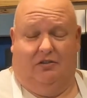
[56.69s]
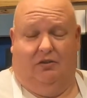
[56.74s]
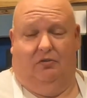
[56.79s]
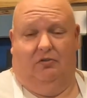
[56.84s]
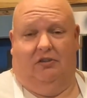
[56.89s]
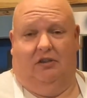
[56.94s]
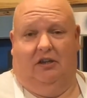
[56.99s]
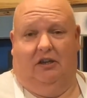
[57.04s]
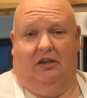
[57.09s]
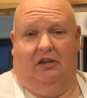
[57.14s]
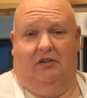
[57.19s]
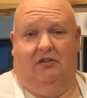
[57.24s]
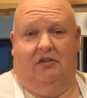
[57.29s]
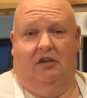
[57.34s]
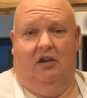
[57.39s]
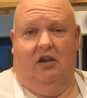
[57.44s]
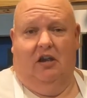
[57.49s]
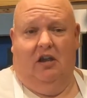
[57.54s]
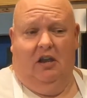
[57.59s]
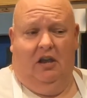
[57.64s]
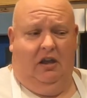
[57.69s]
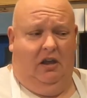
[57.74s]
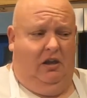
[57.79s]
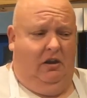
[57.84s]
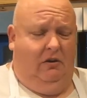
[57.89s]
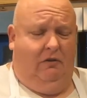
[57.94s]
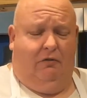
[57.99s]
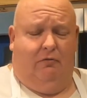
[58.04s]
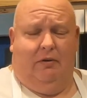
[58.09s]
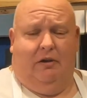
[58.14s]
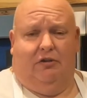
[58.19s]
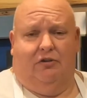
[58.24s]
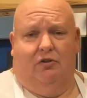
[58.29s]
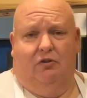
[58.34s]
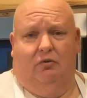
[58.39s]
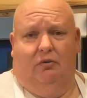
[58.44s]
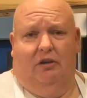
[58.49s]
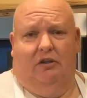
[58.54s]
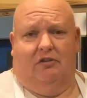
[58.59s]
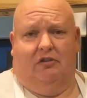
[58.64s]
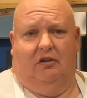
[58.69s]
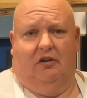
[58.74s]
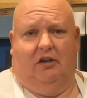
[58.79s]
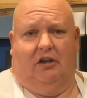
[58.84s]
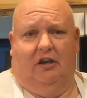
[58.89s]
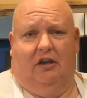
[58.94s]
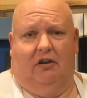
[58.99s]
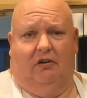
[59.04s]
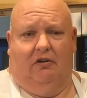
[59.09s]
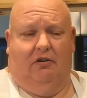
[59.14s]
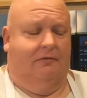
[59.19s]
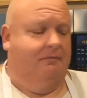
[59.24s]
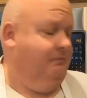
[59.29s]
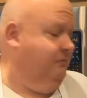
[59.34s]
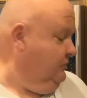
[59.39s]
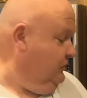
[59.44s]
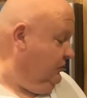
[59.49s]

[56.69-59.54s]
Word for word: those eggs for about two weeks on the counter.